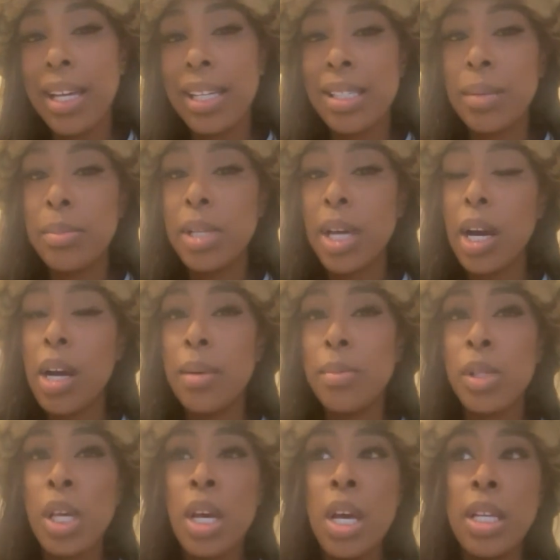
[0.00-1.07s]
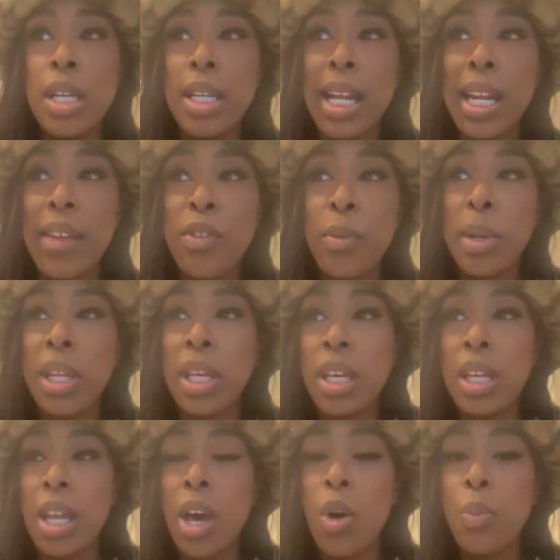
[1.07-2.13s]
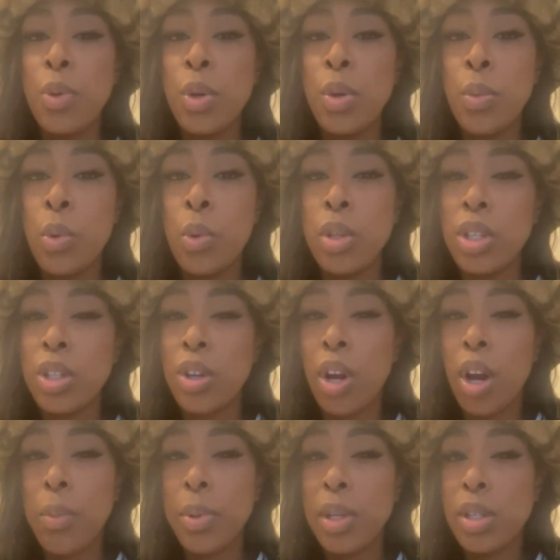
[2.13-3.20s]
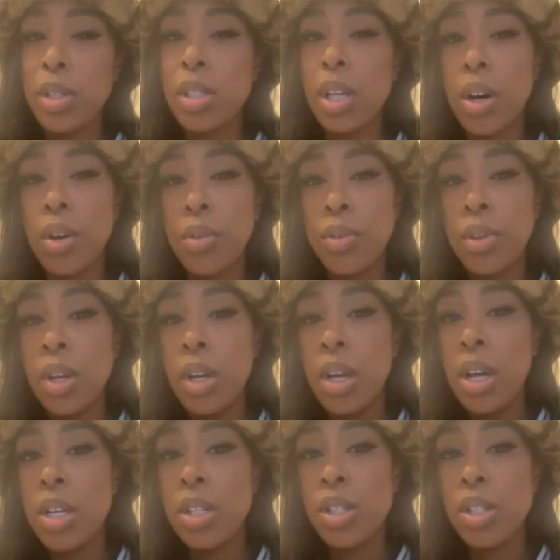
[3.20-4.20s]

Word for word: but like sometimes not everybody can help you more than you're helping yourself.